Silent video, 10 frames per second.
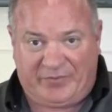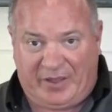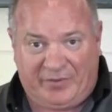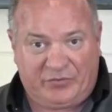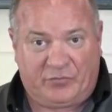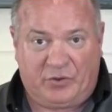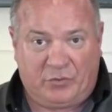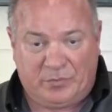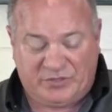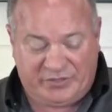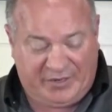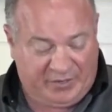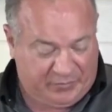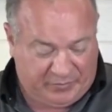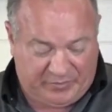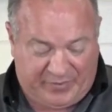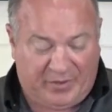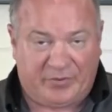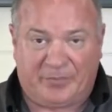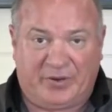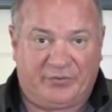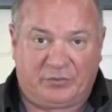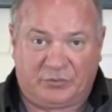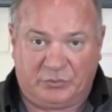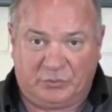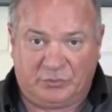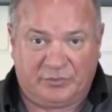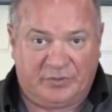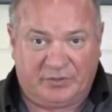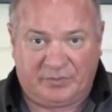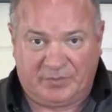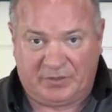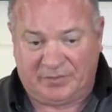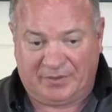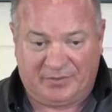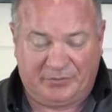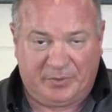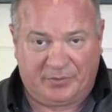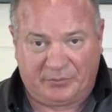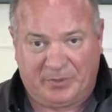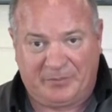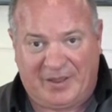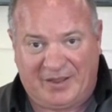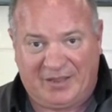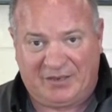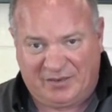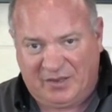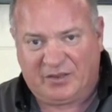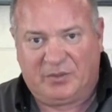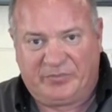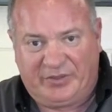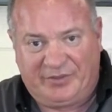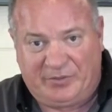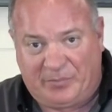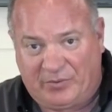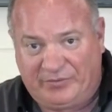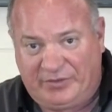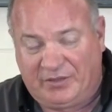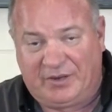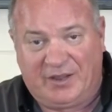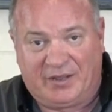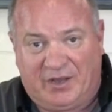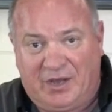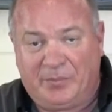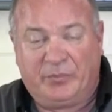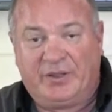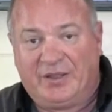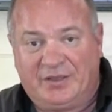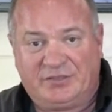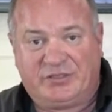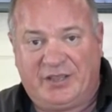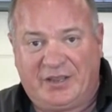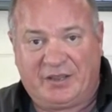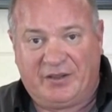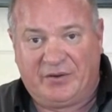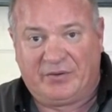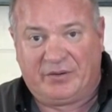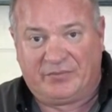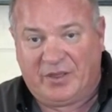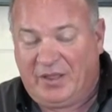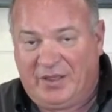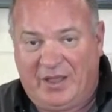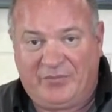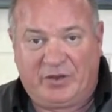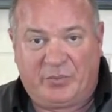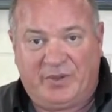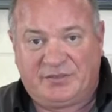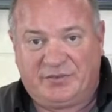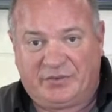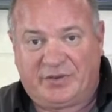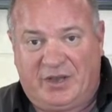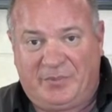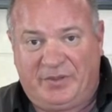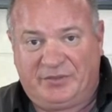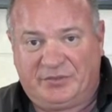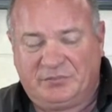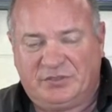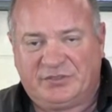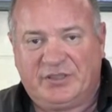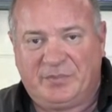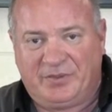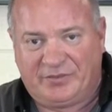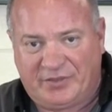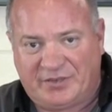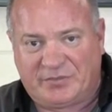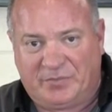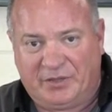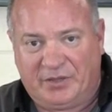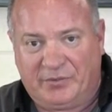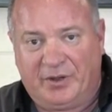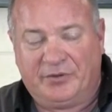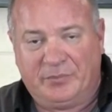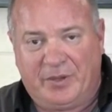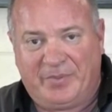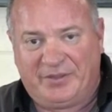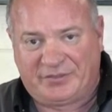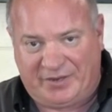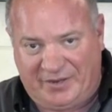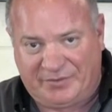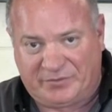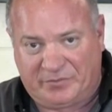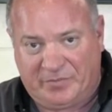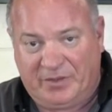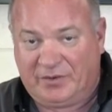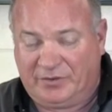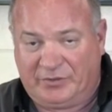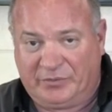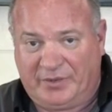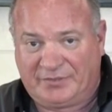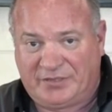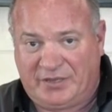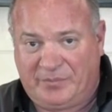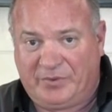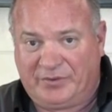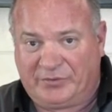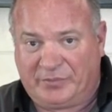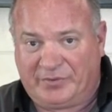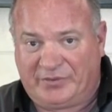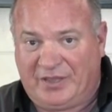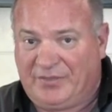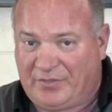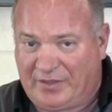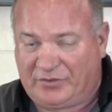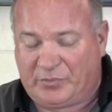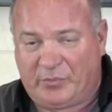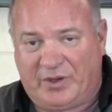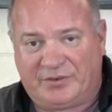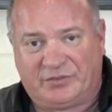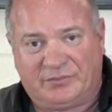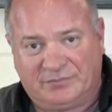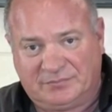valves for your machine or the valve compressor tool to you know, get these boogers put back in, come see us at Partzilla dot com and we can get you taken care of. If you have any questions or comments, just leave them in the section below and I'll do my best to answer them. Until next time, we just want to say thanks for watching.